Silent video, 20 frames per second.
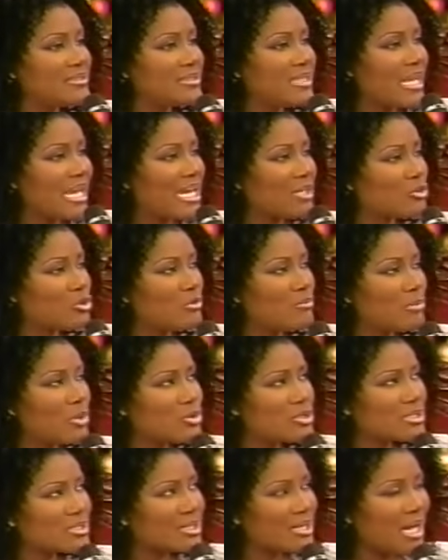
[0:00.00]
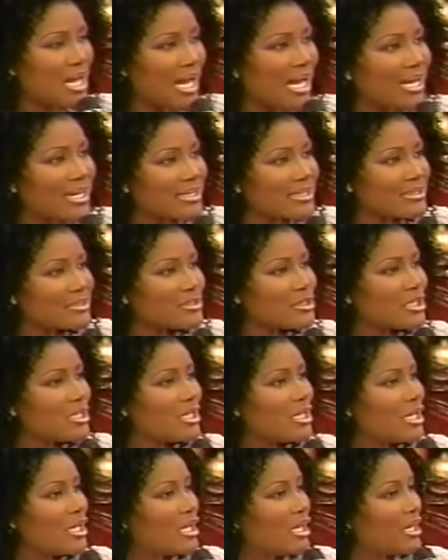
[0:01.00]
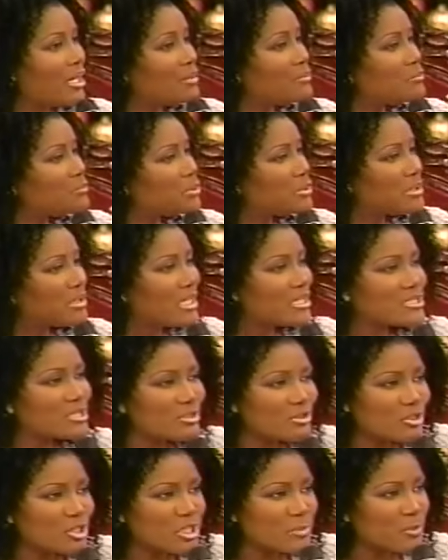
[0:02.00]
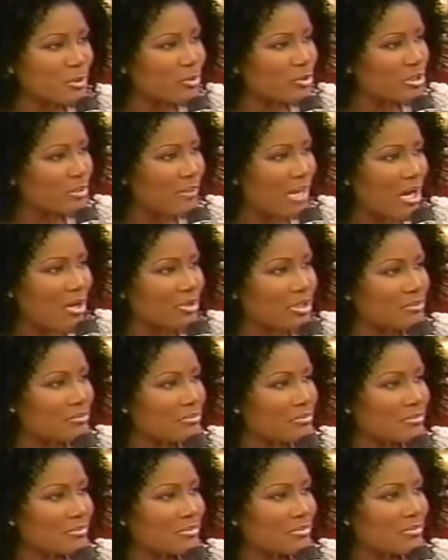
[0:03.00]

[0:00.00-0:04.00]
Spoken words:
had the most kind and pleasant spirit about him.